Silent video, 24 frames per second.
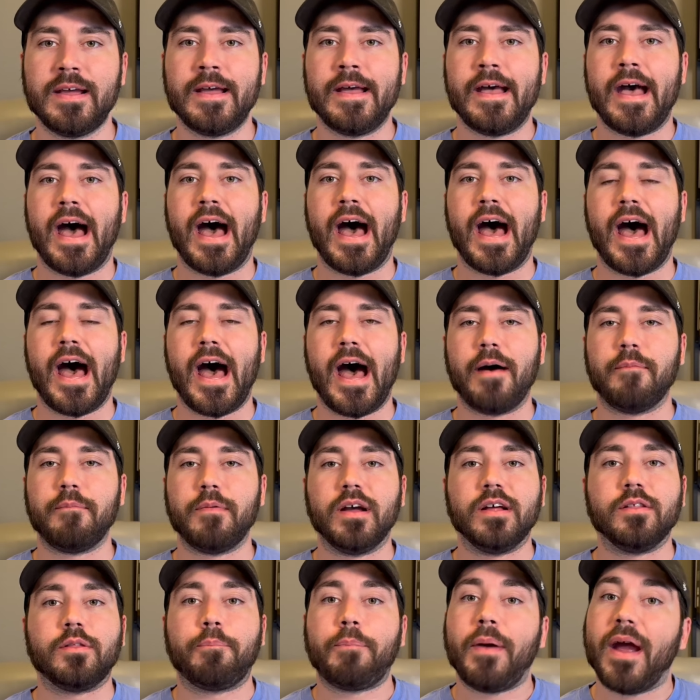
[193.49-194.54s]

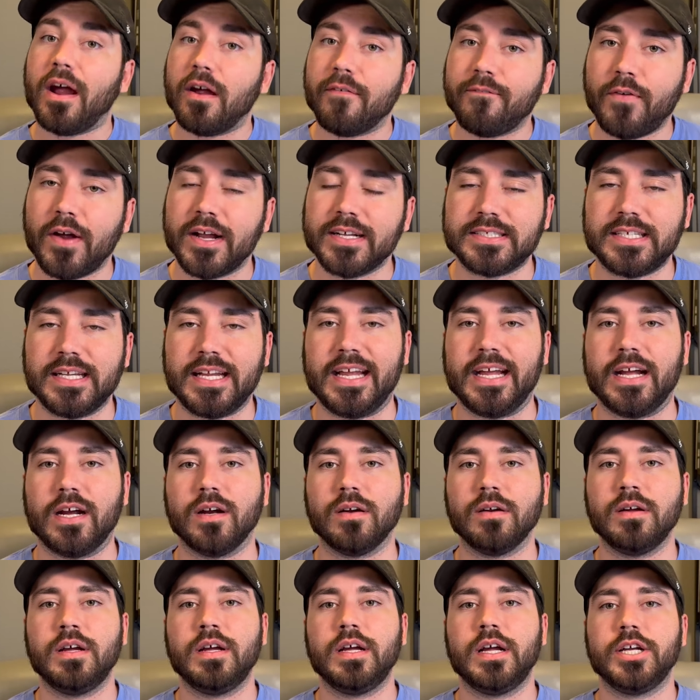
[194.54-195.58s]
the paraphrasing
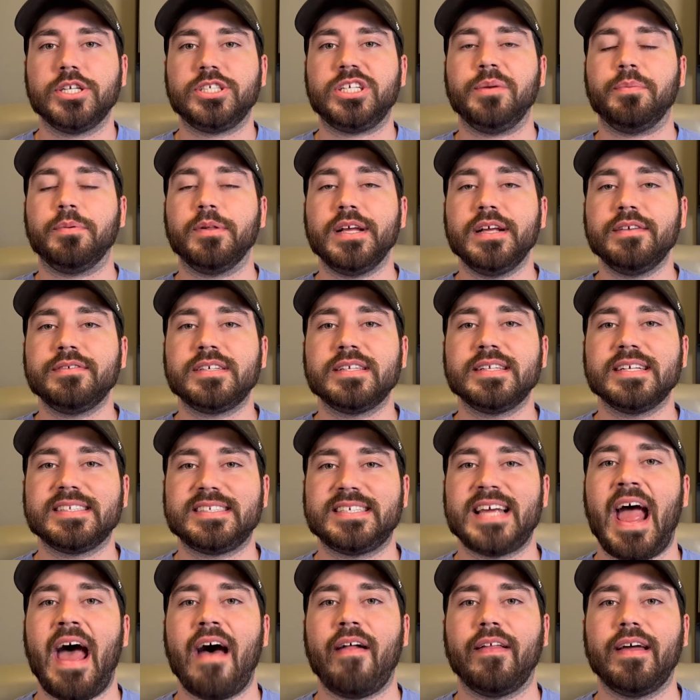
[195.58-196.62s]
here, she believes in the
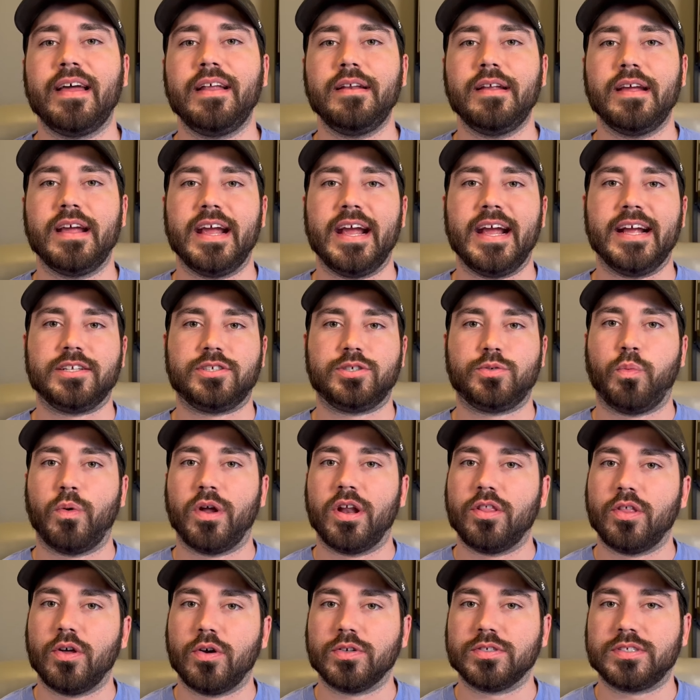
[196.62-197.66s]
talent. It's one
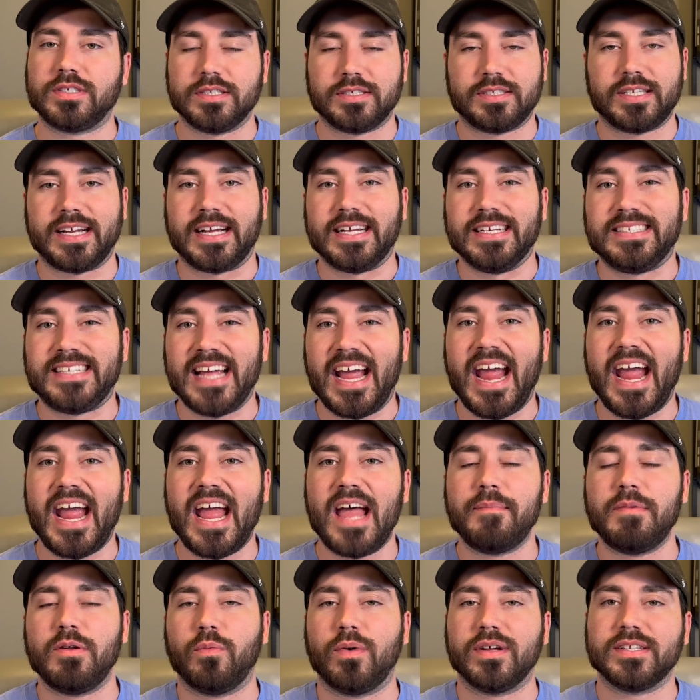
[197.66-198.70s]
of those, it's like a
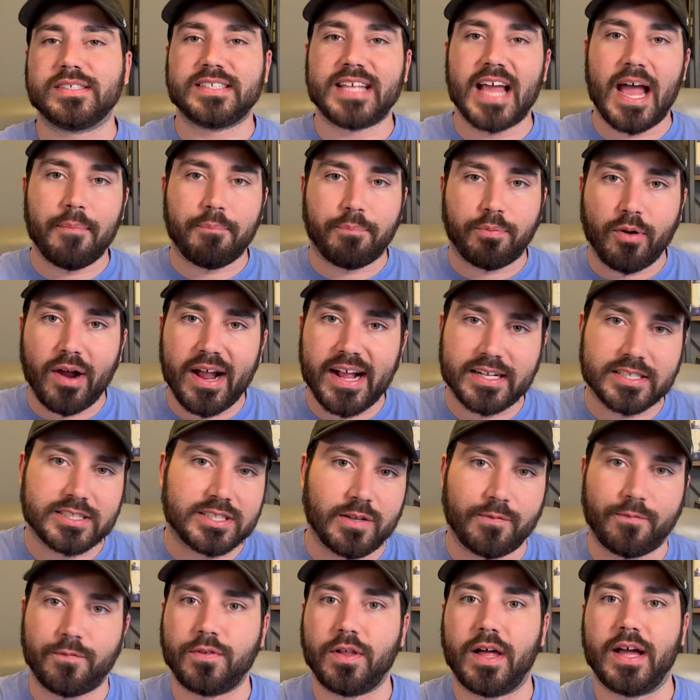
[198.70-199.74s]
dam. And once that breaks, the
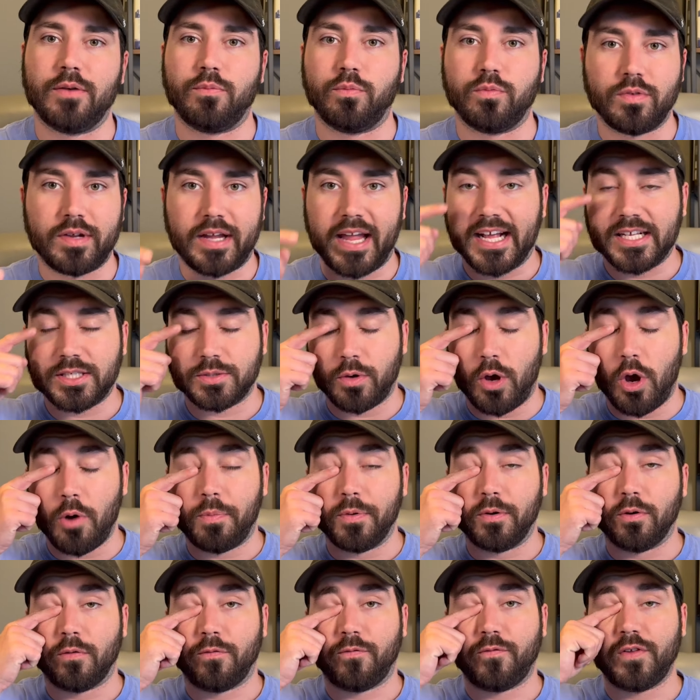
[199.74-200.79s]
floodgates will open,
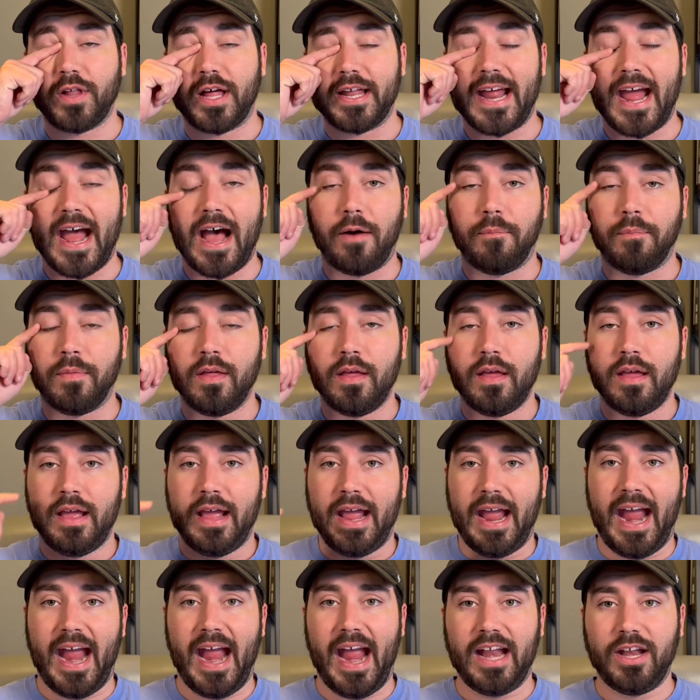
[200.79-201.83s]
it'll flood out.
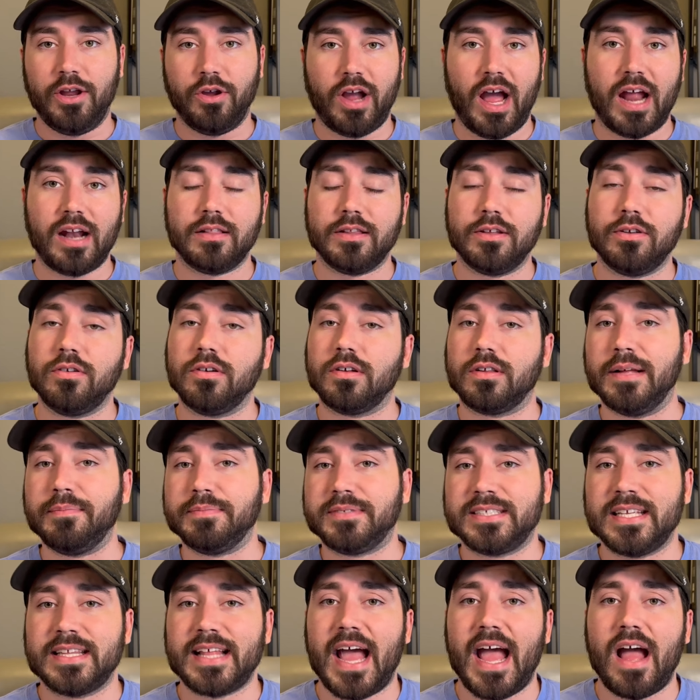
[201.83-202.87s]
And you got a little
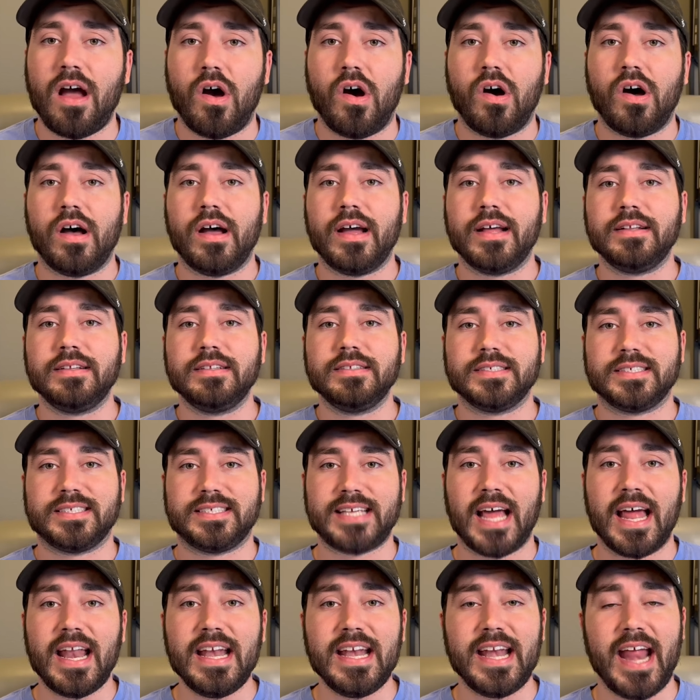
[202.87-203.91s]
glimpse of that on
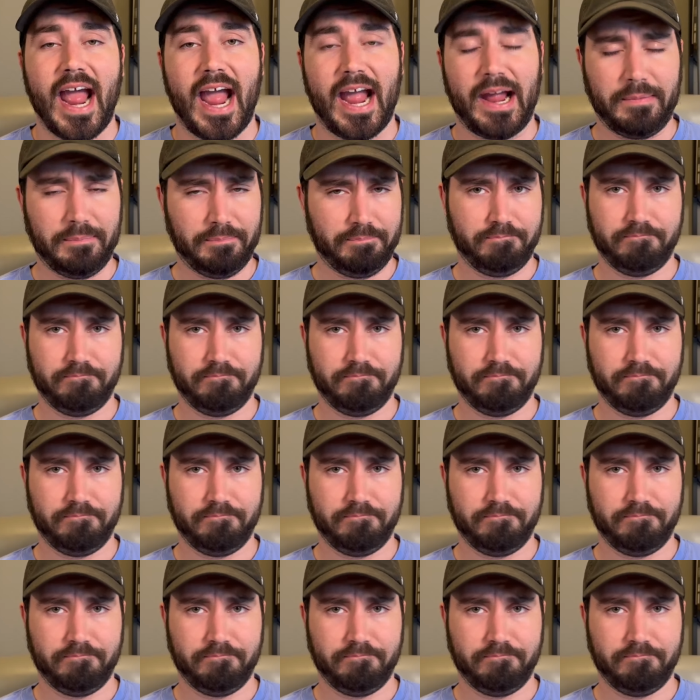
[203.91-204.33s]
Sunday.